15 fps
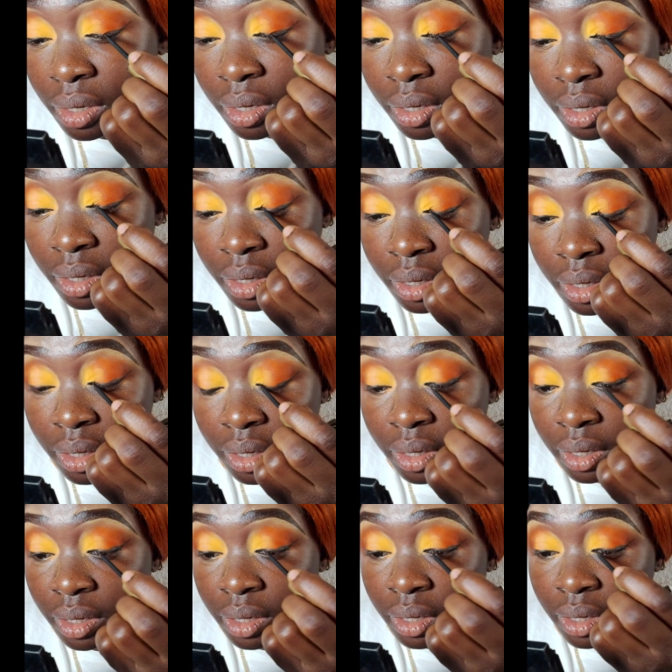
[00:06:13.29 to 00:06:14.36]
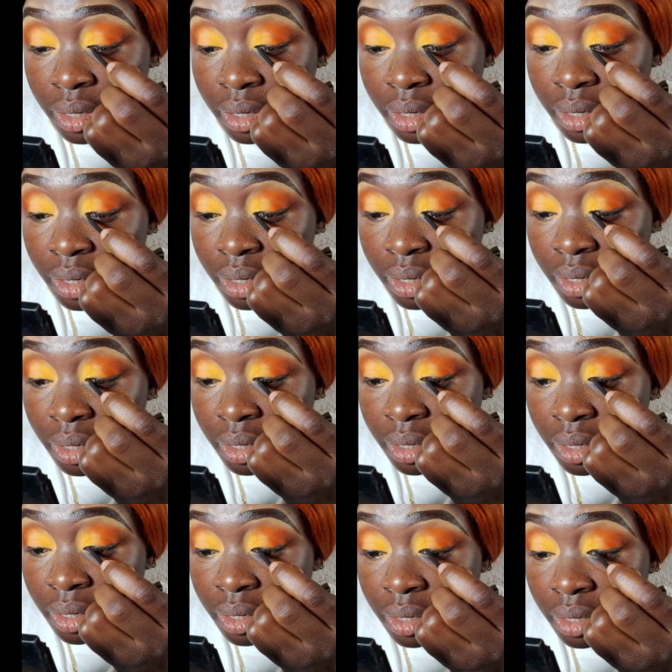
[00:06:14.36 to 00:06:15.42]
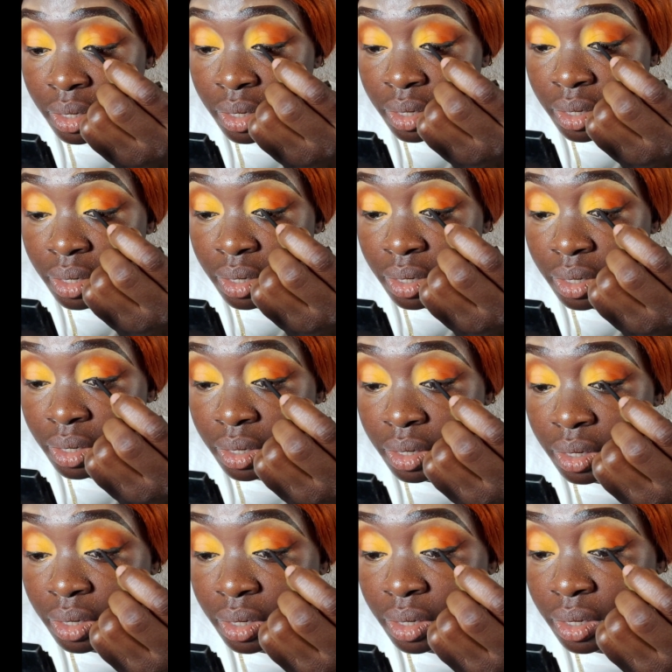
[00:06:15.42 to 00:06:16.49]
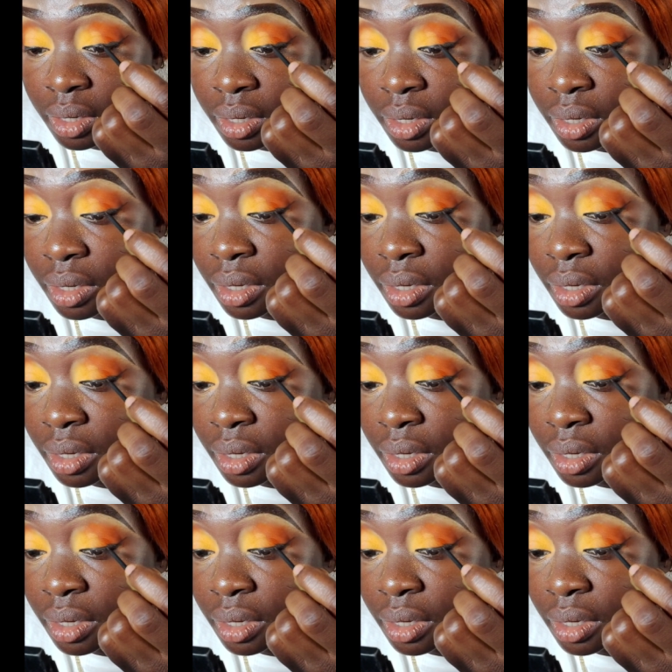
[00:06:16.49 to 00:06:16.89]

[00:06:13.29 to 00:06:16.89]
very very kind of skin color. Then I went in with orange.